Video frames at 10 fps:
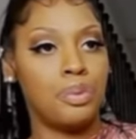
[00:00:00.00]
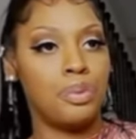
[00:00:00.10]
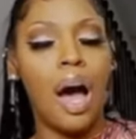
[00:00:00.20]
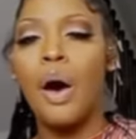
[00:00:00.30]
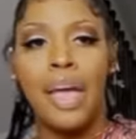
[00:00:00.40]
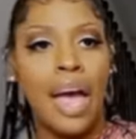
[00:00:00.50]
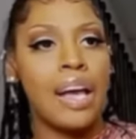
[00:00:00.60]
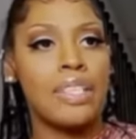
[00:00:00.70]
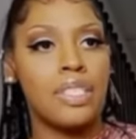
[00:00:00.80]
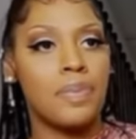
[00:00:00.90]
Oh,
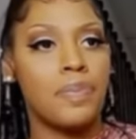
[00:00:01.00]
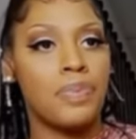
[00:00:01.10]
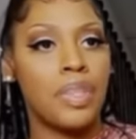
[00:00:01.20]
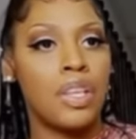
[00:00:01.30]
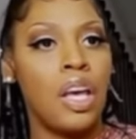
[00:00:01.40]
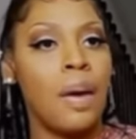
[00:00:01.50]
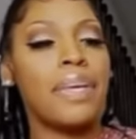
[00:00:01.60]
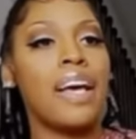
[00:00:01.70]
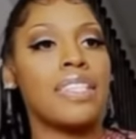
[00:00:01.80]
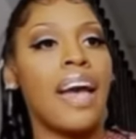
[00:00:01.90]
yes.
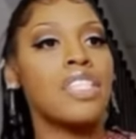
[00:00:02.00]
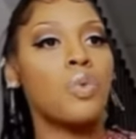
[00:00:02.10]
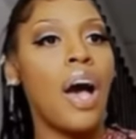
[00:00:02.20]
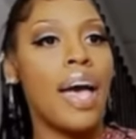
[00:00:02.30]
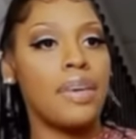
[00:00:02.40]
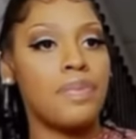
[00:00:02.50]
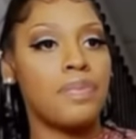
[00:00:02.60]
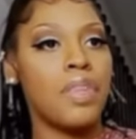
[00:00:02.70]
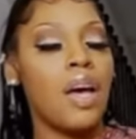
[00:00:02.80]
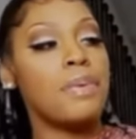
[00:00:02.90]
Because guess what?
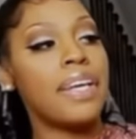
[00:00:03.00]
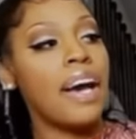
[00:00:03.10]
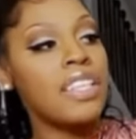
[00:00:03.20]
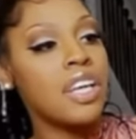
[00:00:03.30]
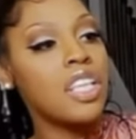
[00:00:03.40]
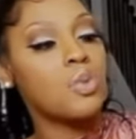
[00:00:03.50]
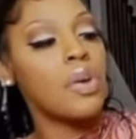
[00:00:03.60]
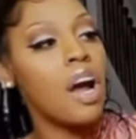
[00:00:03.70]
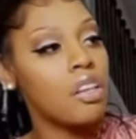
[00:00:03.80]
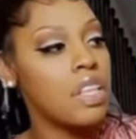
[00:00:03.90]
Because she's
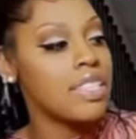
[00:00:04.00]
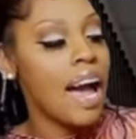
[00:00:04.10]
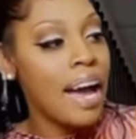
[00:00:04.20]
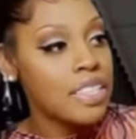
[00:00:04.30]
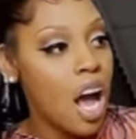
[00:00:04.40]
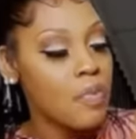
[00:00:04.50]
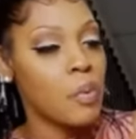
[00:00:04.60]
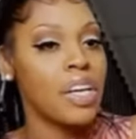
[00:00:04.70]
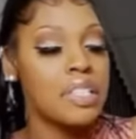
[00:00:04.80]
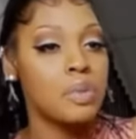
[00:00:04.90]
running all these guys off and
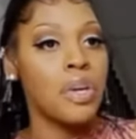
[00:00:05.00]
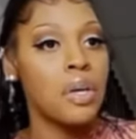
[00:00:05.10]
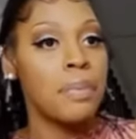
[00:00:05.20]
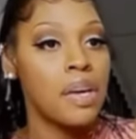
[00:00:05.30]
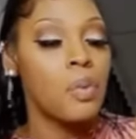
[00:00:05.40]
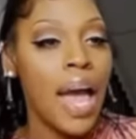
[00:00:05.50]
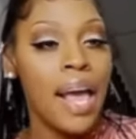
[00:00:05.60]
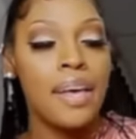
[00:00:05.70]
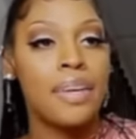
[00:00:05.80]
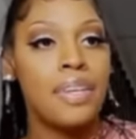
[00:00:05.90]
running these real men away,
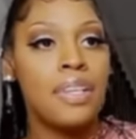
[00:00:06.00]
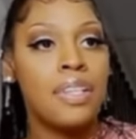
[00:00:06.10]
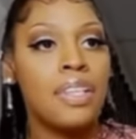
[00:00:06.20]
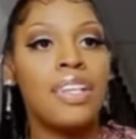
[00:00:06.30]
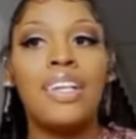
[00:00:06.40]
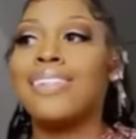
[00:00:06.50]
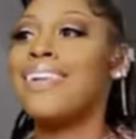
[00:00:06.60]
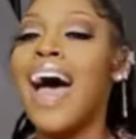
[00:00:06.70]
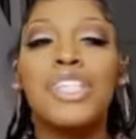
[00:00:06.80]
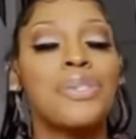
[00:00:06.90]

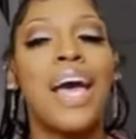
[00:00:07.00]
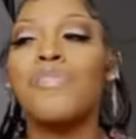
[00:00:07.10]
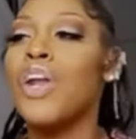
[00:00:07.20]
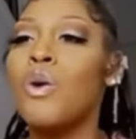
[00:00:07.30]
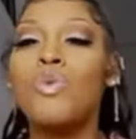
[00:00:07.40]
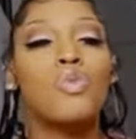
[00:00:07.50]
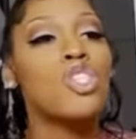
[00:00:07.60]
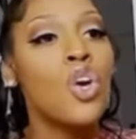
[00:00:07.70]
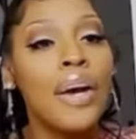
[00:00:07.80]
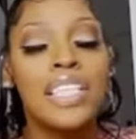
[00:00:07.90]
now she's going to have no
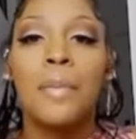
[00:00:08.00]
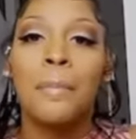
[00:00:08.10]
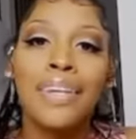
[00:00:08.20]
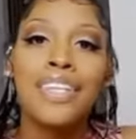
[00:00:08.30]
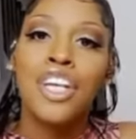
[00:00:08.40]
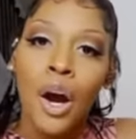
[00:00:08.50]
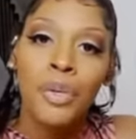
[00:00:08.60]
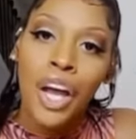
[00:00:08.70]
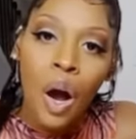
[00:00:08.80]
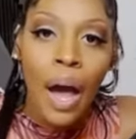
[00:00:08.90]
choice but to turn to
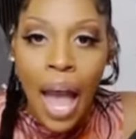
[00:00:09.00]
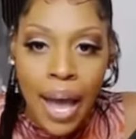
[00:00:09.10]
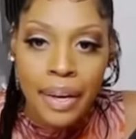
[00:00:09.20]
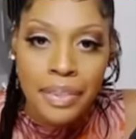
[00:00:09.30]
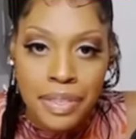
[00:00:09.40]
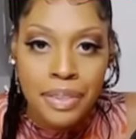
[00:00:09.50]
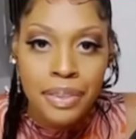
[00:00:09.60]
your ass.